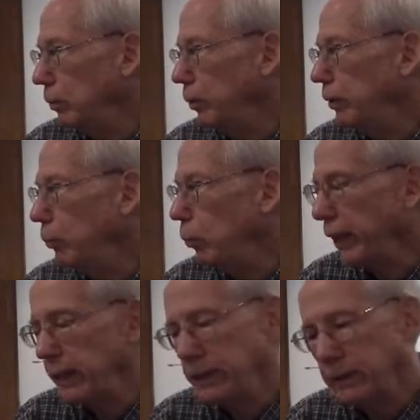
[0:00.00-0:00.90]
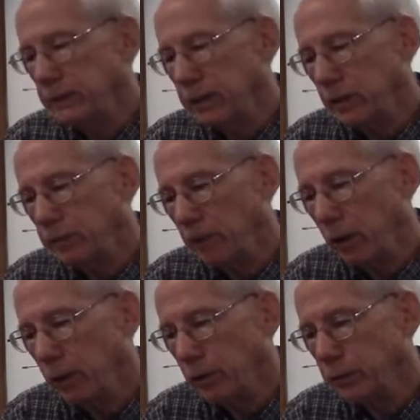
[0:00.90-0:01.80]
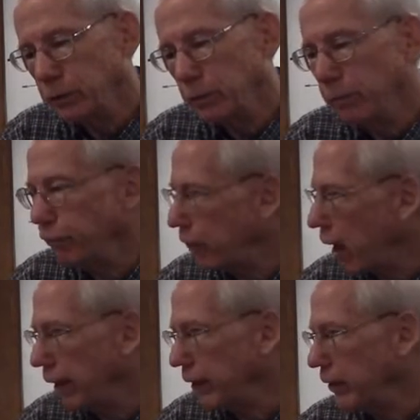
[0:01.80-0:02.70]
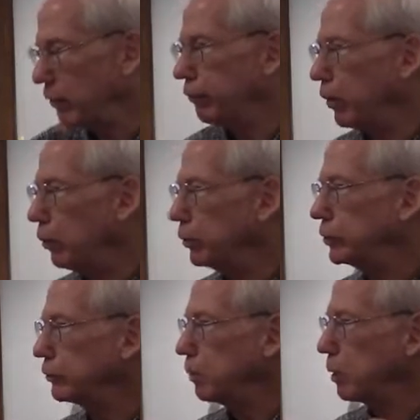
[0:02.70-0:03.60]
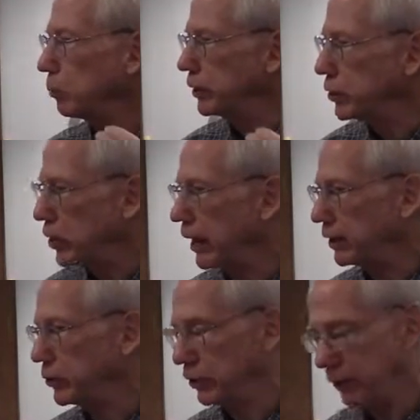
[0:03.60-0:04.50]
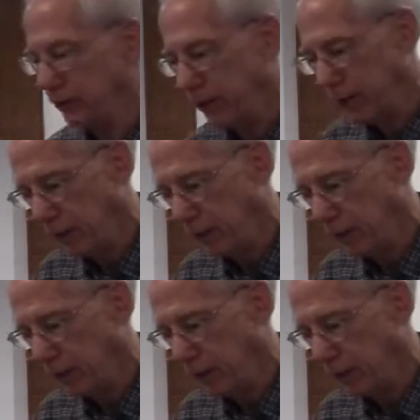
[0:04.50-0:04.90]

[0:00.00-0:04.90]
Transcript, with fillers: with the wickedness that flows from folly, that flows from a rejection